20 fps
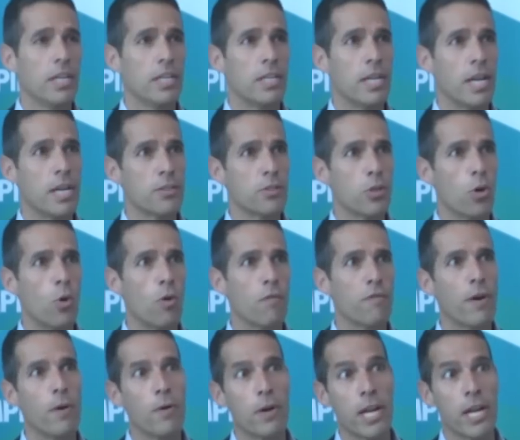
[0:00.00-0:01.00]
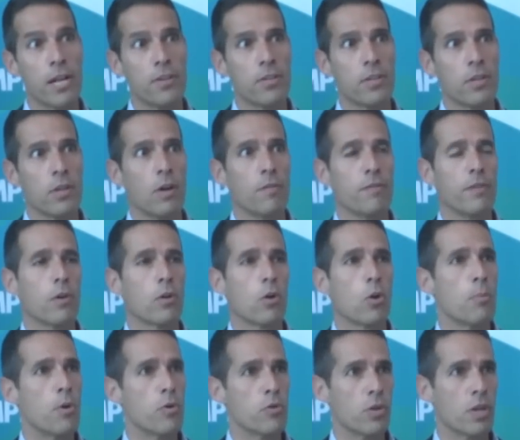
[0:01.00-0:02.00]
That is the whole foundation of our
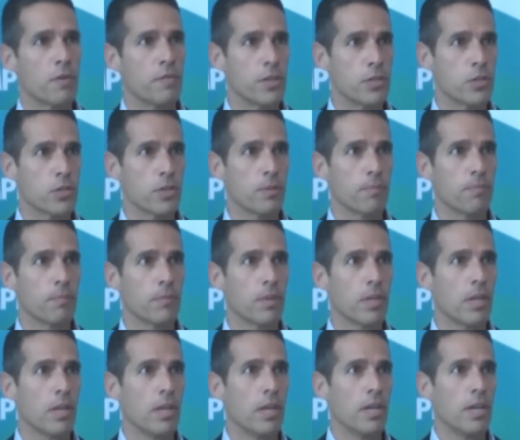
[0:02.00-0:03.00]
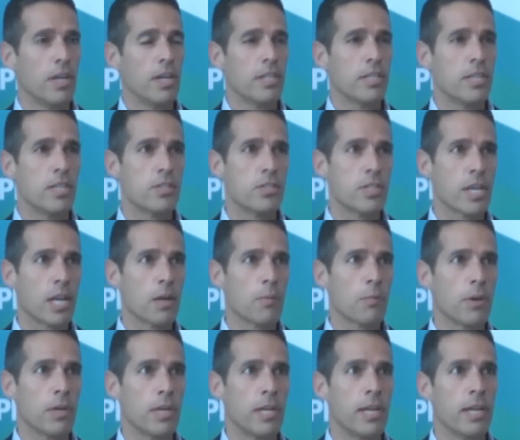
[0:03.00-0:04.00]
commercial adventure. The second
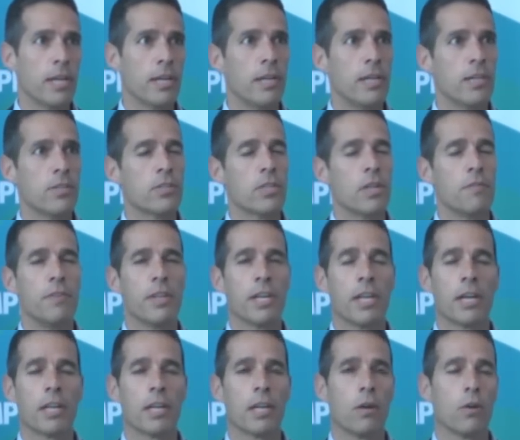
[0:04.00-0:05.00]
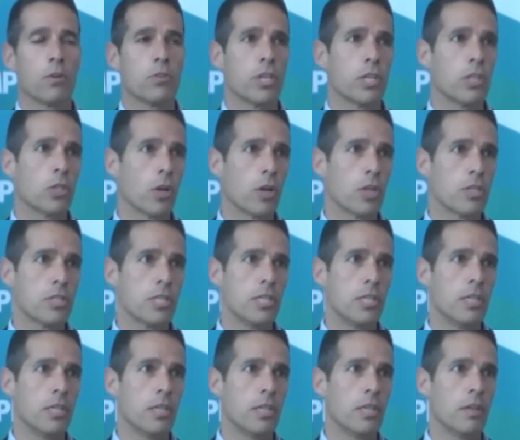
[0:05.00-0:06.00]
one here is that we got our
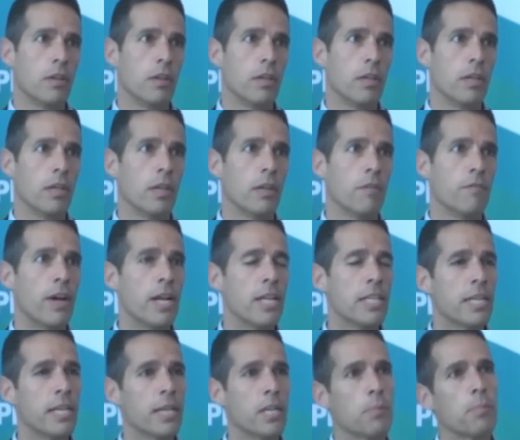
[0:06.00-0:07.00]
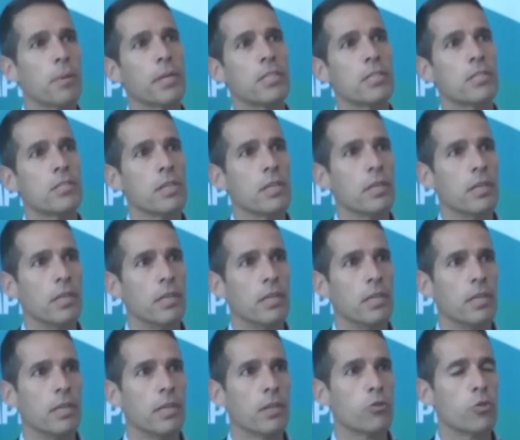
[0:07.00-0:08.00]
technology validated by this
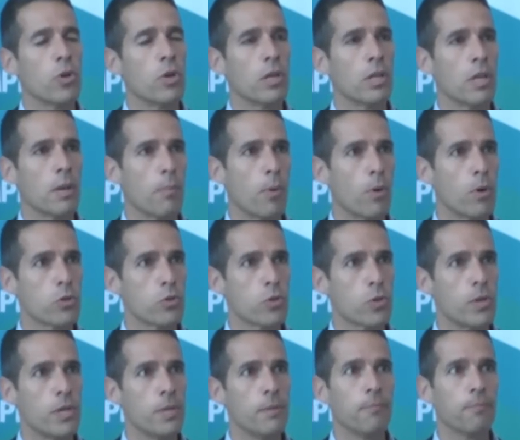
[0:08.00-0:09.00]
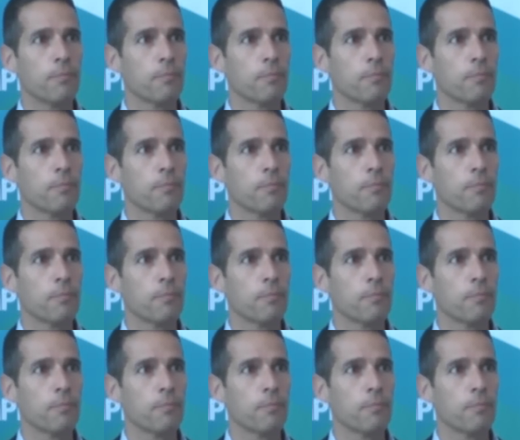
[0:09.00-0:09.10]
external laboratory,